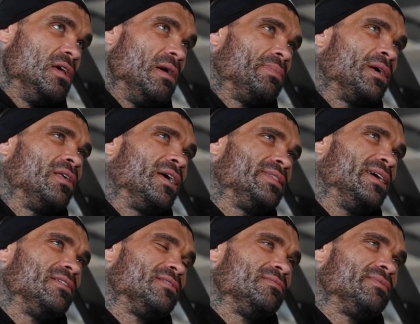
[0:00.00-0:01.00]
But I like that
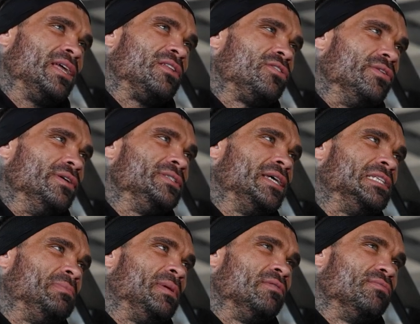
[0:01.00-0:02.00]
Thursday to
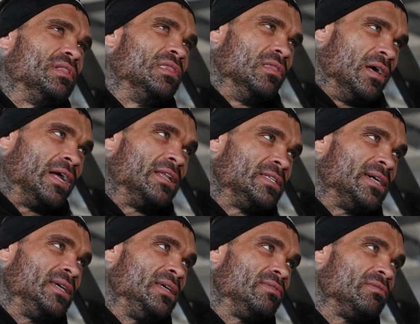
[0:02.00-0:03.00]
be a lighter day,
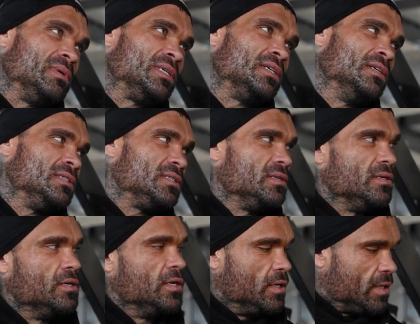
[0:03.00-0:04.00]
if that makes sense.
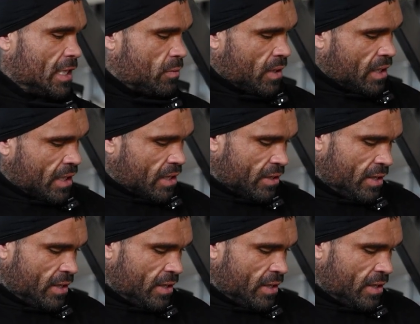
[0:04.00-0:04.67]
That's why I think